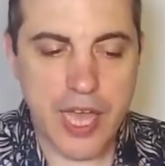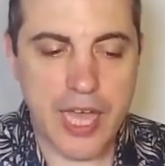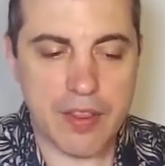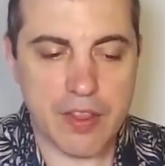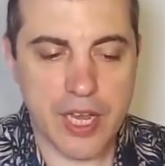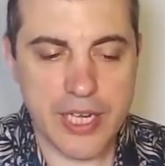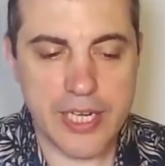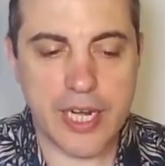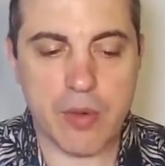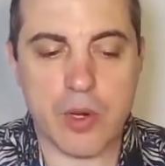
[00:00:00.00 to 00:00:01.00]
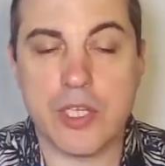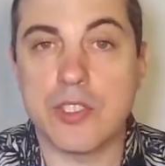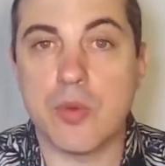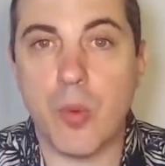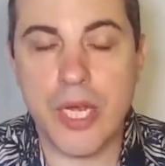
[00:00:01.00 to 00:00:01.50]
that the Lightning Network
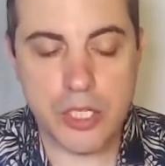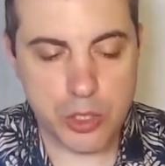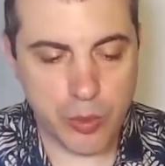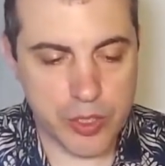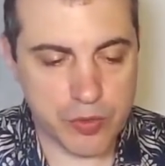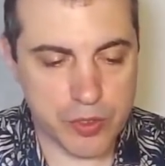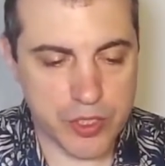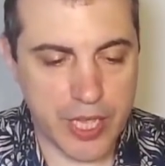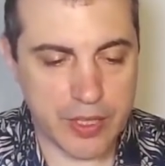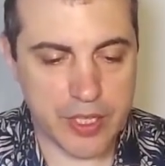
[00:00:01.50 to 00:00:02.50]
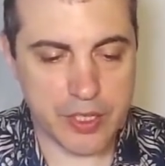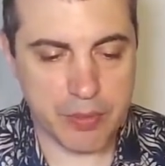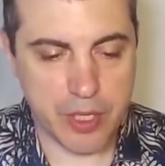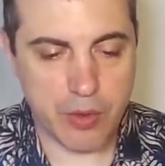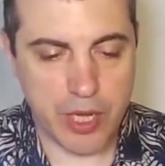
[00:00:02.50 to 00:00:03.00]
is the winning choice for scaling
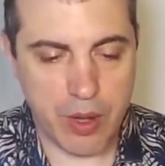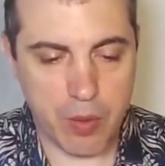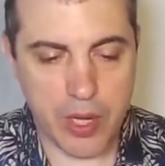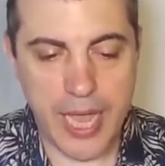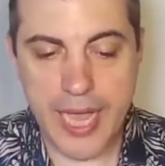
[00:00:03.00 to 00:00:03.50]
the Bitcoin network.